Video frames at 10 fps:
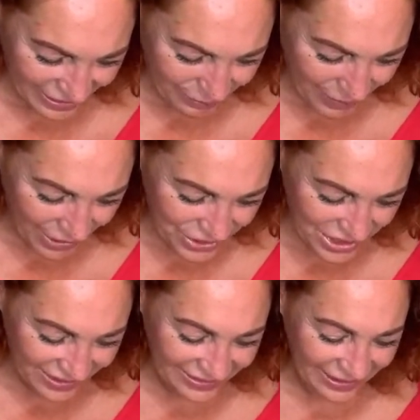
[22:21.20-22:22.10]

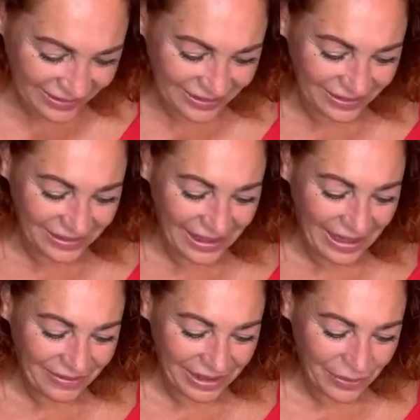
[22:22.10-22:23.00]
Margie C says,
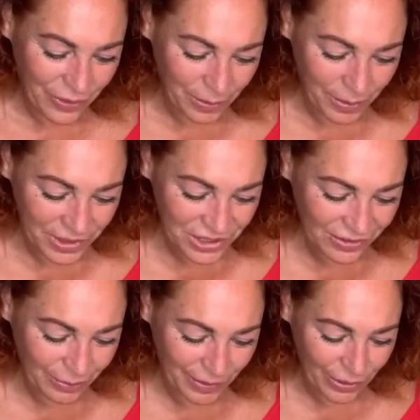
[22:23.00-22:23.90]
Claire, I give you permission
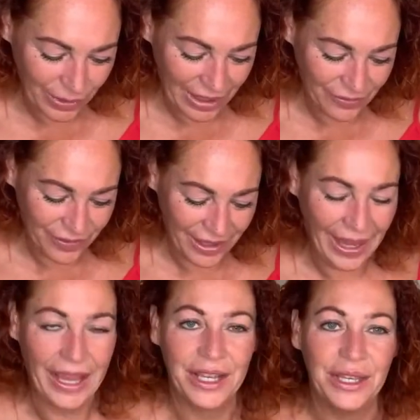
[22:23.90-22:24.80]
to buy whatever the
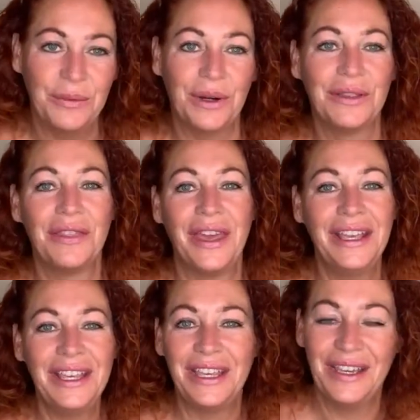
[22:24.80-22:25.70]
heck you want.
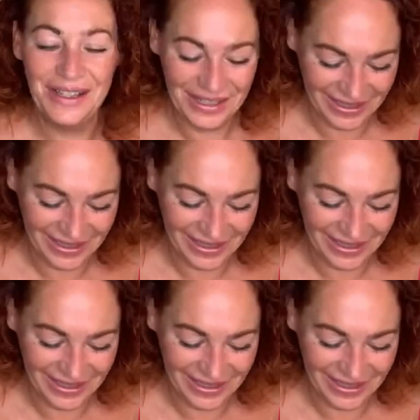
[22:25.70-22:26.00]
Thank you.